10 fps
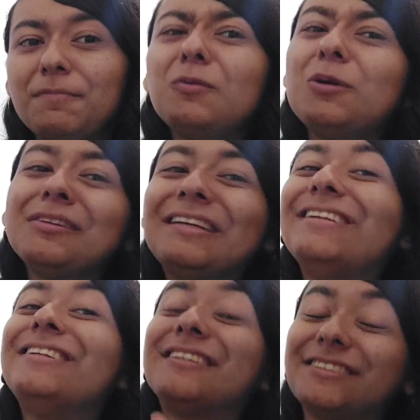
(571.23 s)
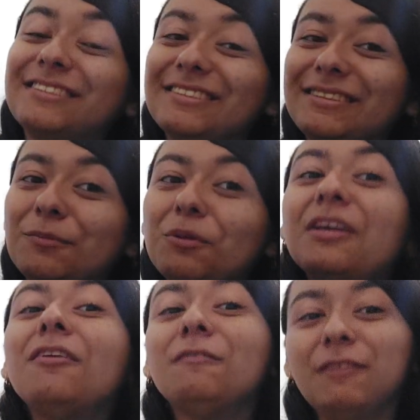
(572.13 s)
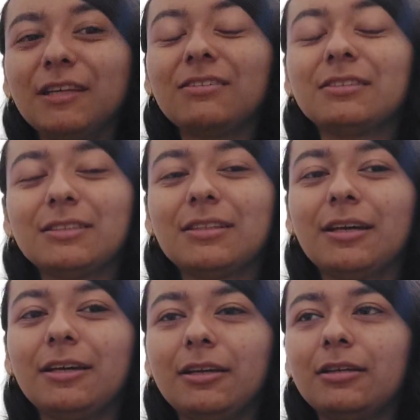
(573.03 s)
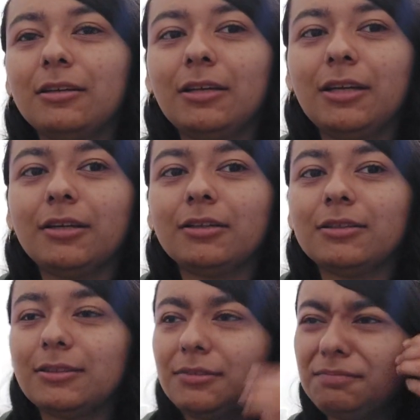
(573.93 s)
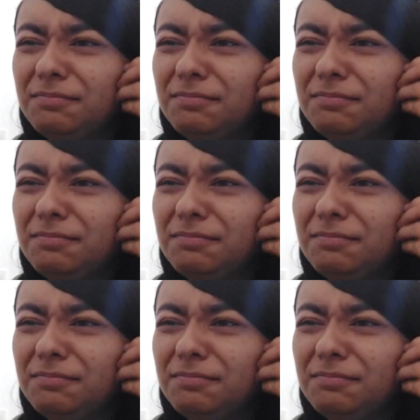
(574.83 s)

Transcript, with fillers: Well, he doesn't, but he feels like he, do he does.